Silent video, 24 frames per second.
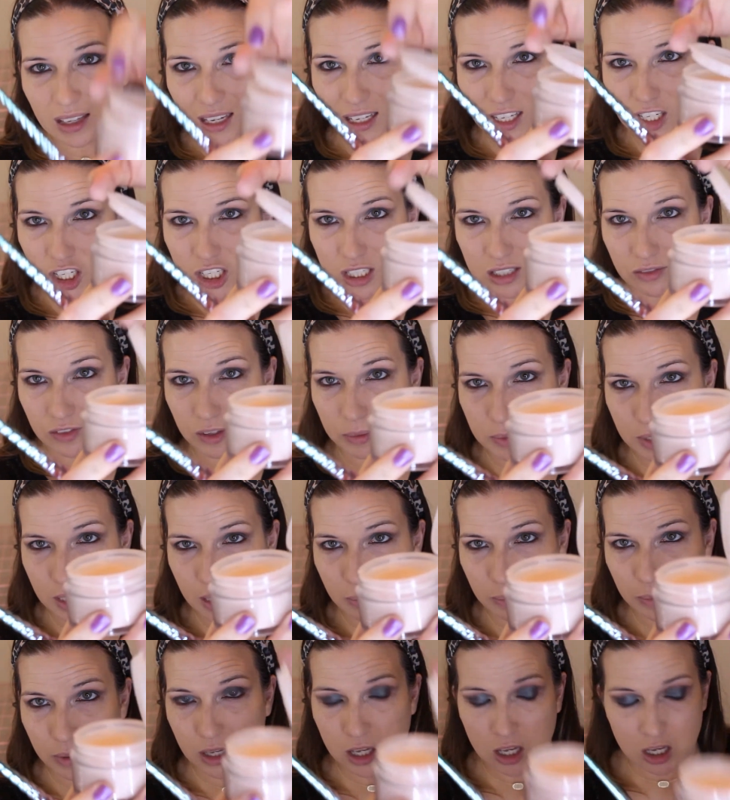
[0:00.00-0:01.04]
It just flips
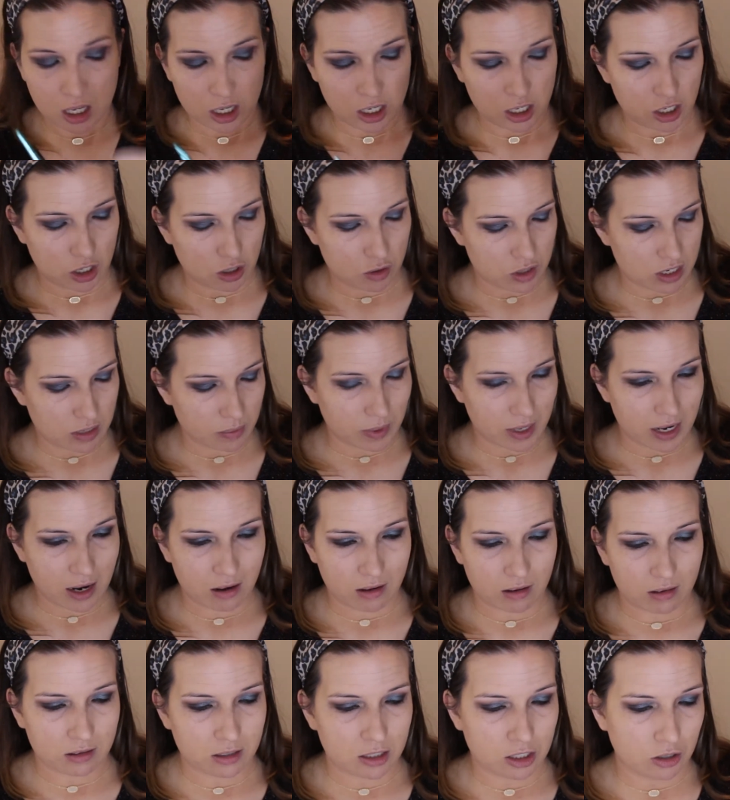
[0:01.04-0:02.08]
up. You dip it
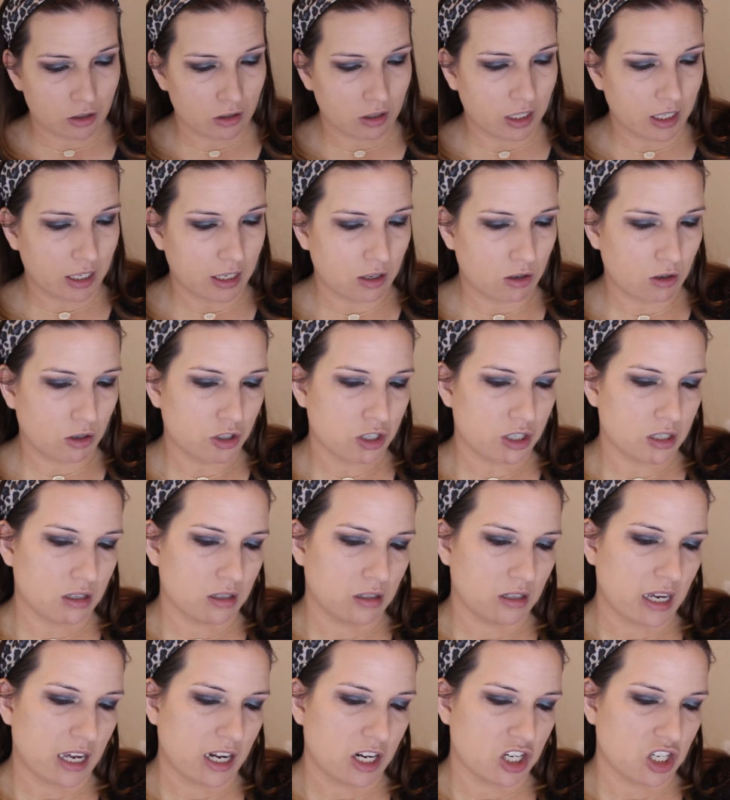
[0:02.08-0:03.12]
out onto your lid or
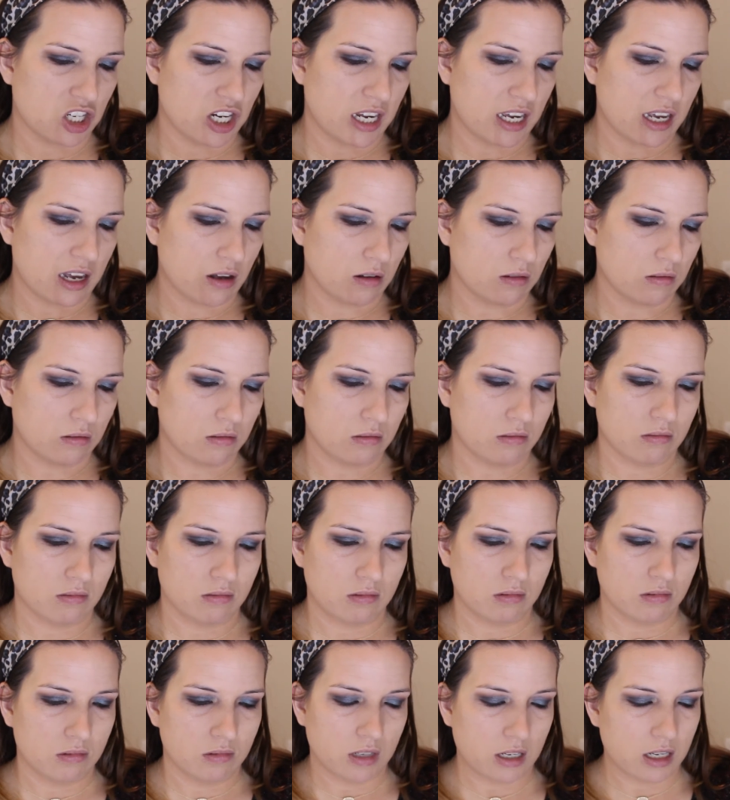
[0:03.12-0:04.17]
just kind of shake out
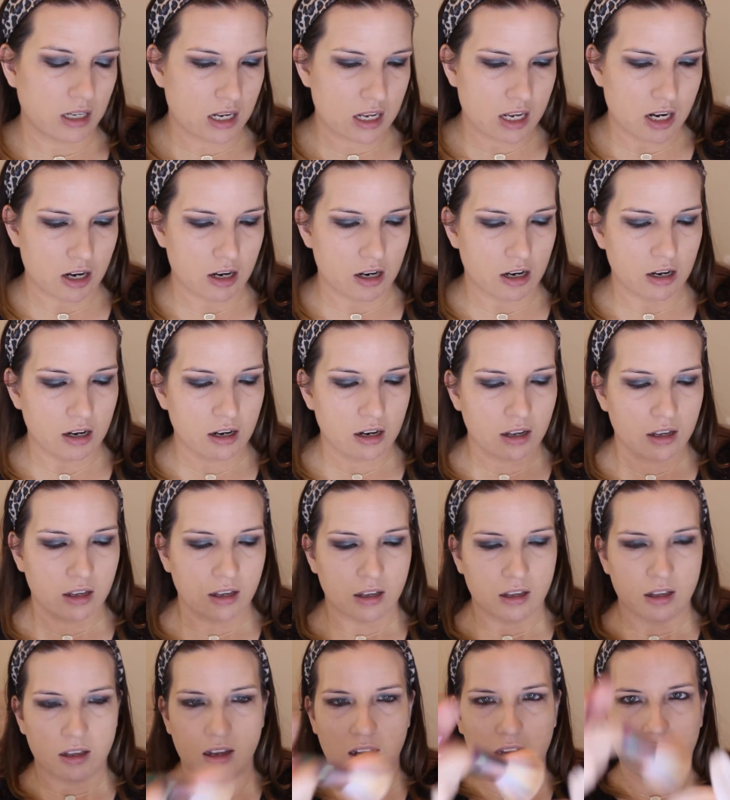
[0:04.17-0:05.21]
in here,
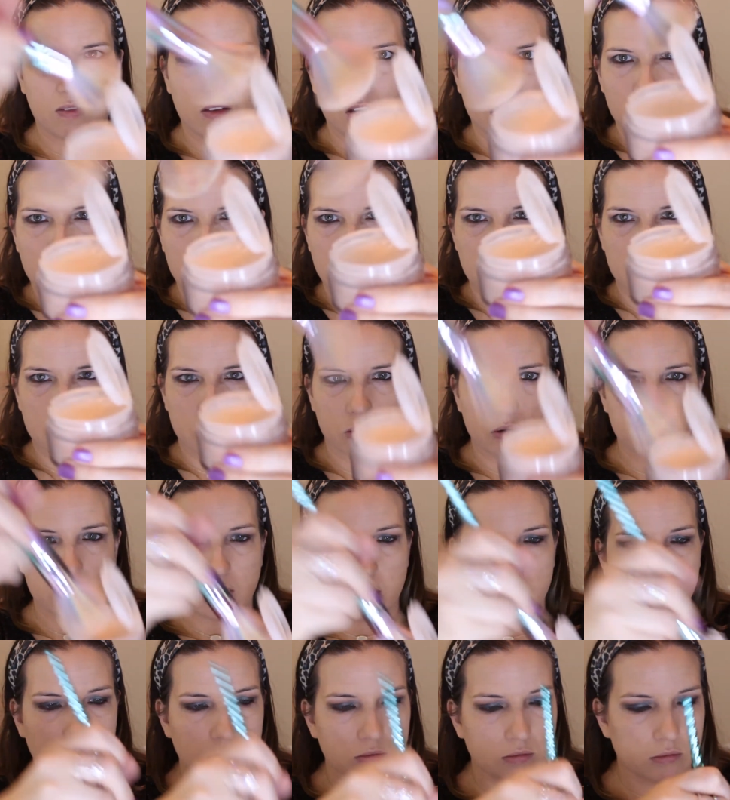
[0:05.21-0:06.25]
and then you just go to
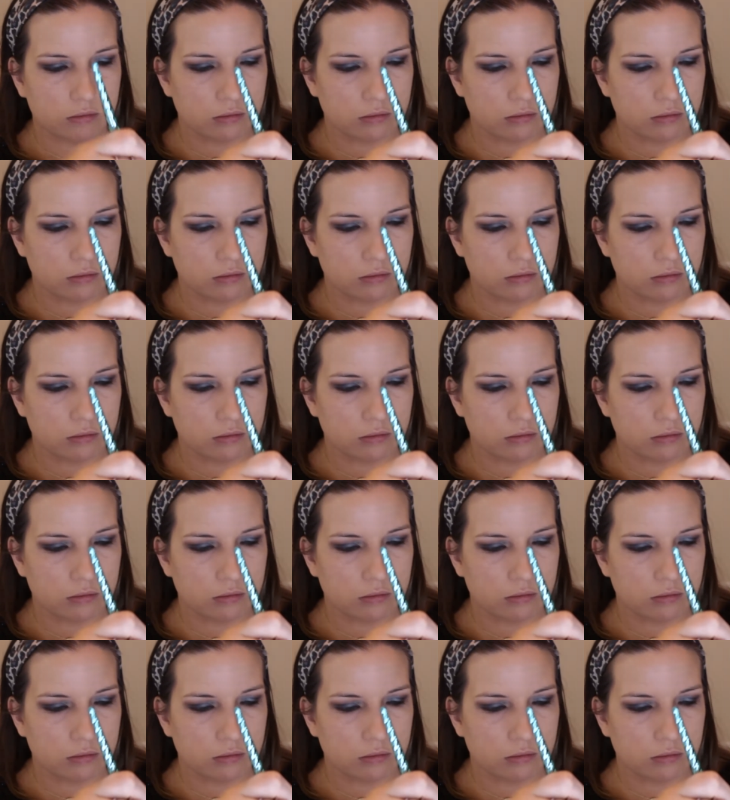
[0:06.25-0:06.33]
town.